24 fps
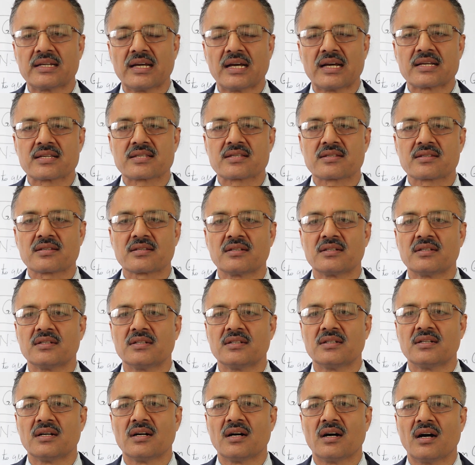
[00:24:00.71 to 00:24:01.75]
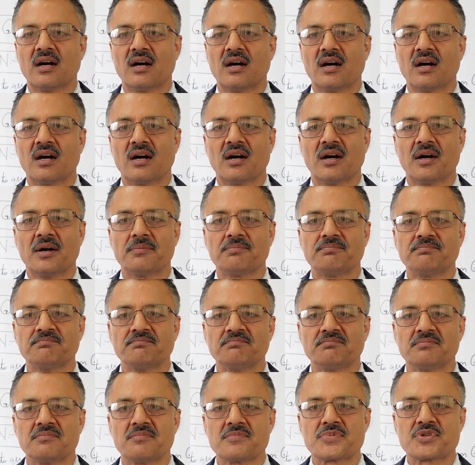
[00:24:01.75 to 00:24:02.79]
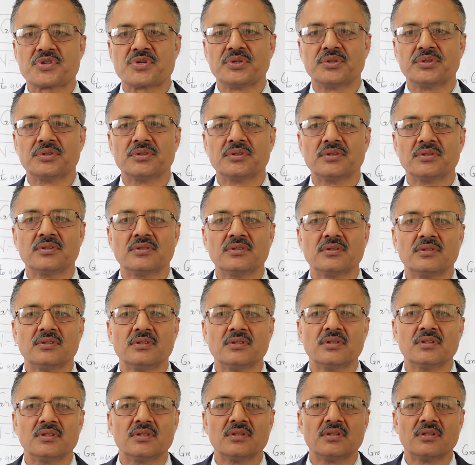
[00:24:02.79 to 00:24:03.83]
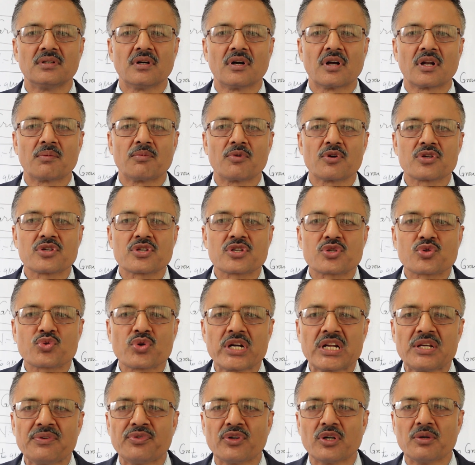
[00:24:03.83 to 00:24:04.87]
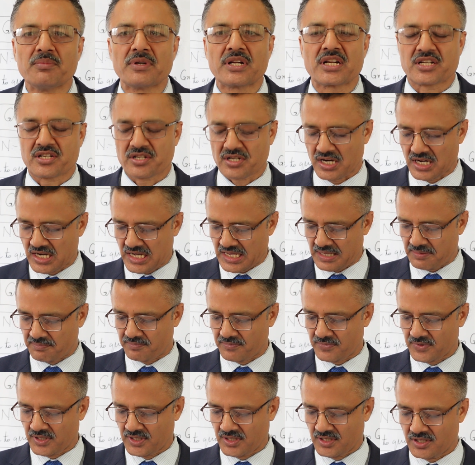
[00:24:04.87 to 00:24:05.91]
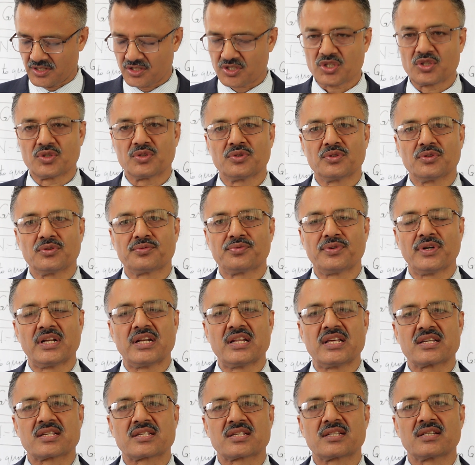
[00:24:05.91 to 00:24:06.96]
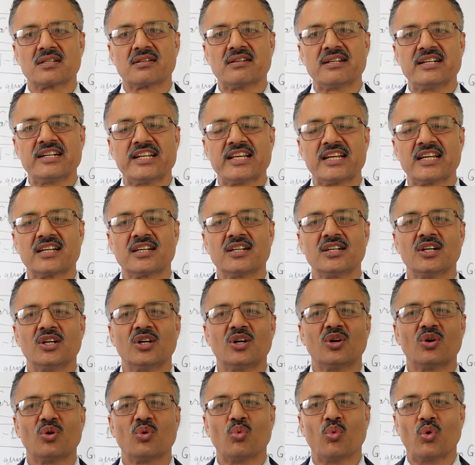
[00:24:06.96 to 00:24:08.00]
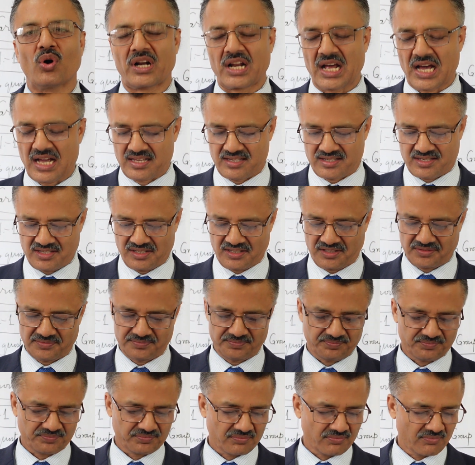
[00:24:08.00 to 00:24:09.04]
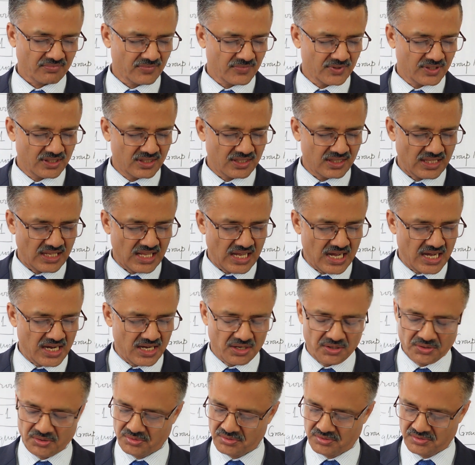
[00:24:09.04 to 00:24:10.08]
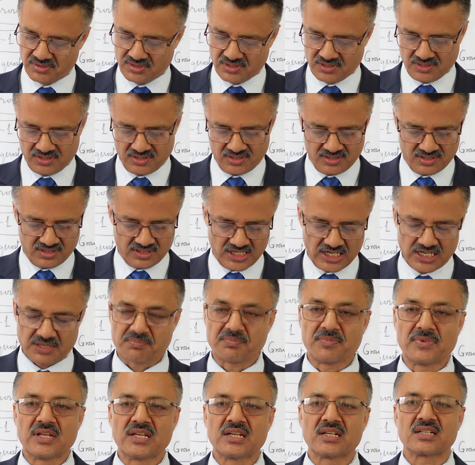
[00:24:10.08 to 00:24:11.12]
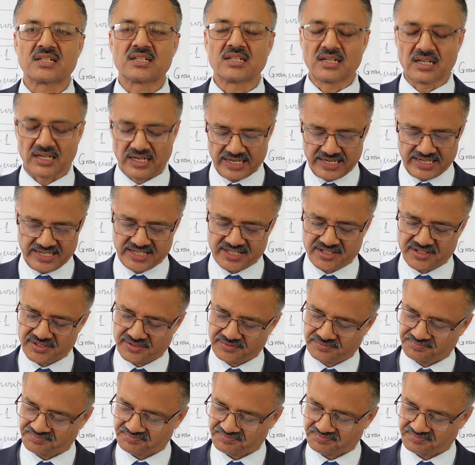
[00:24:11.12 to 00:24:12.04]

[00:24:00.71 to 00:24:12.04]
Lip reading: guess, to almost 24-minute time to finish reading one answer. Now let me grade it.